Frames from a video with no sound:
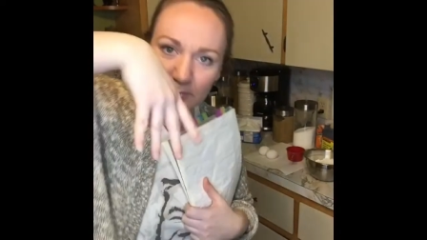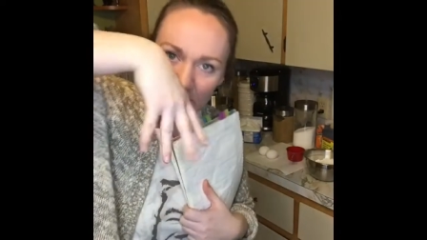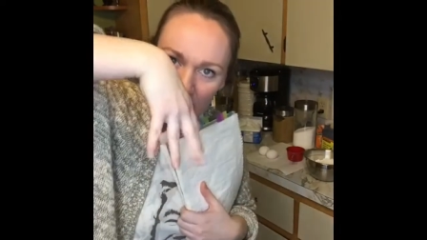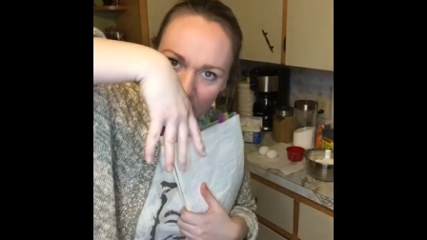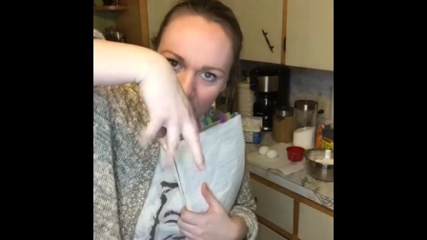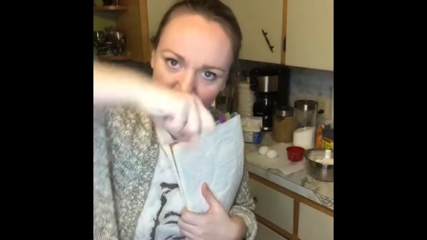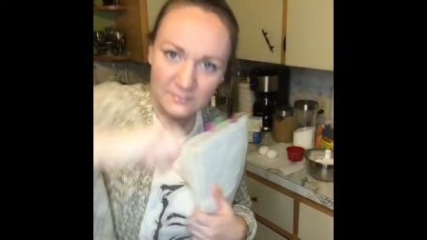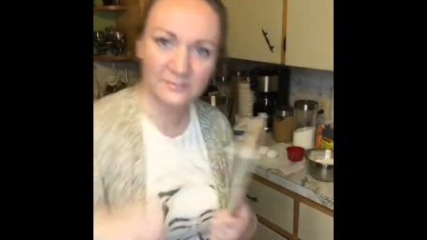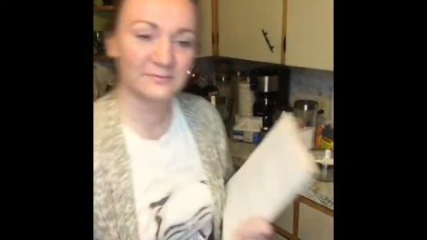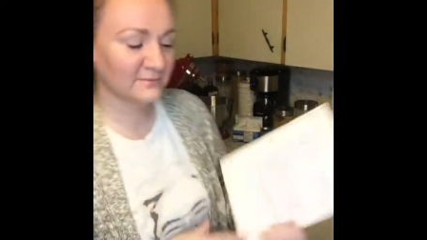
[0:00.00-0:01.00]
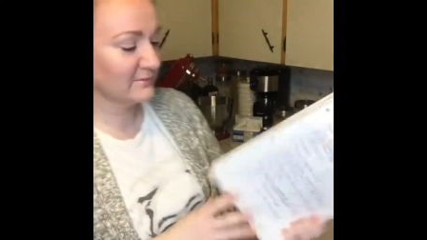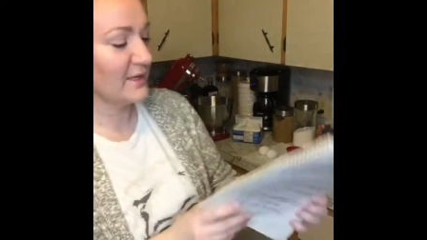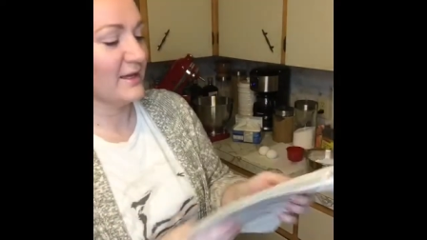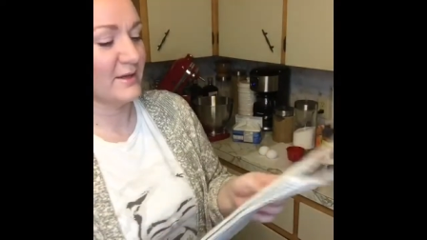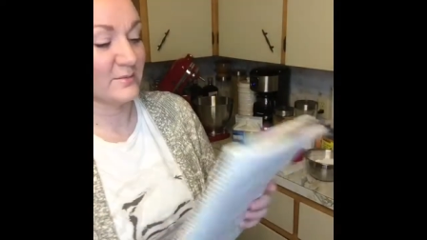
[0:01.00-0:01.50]

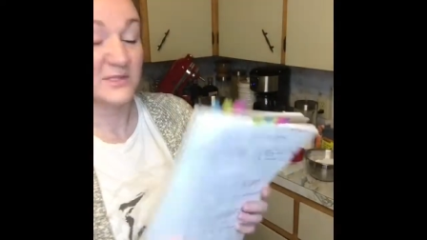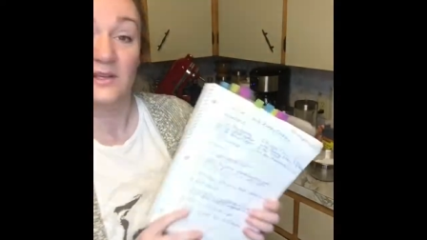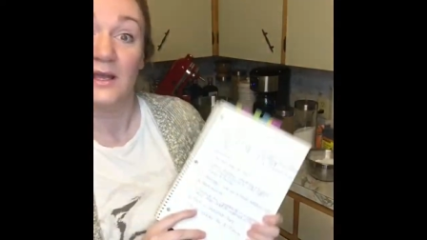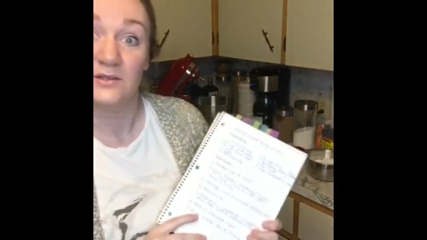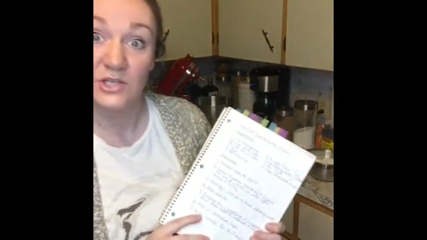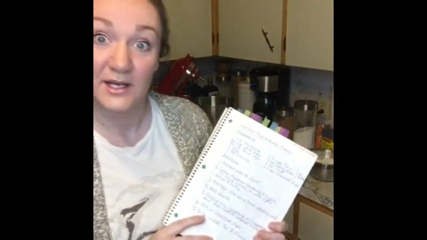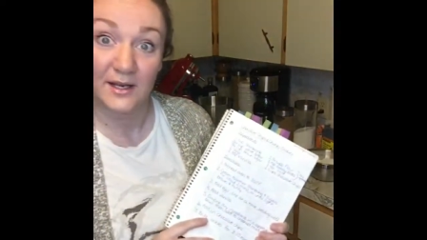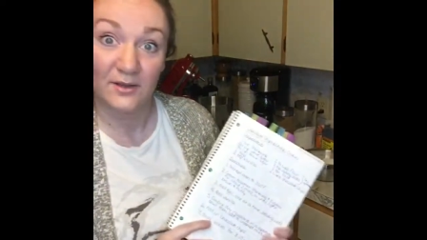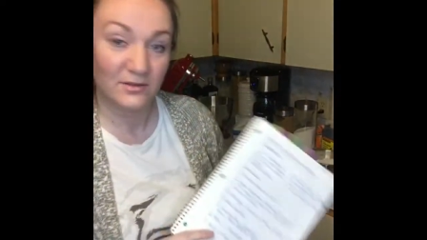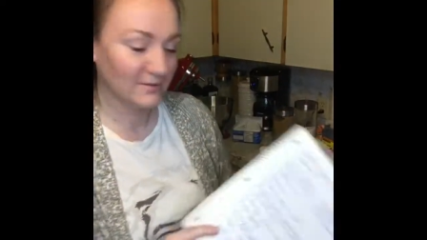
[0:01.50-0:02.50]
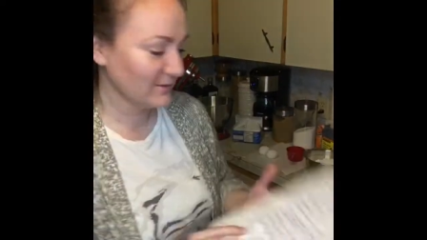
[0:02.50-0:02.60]
So yeah, check it out.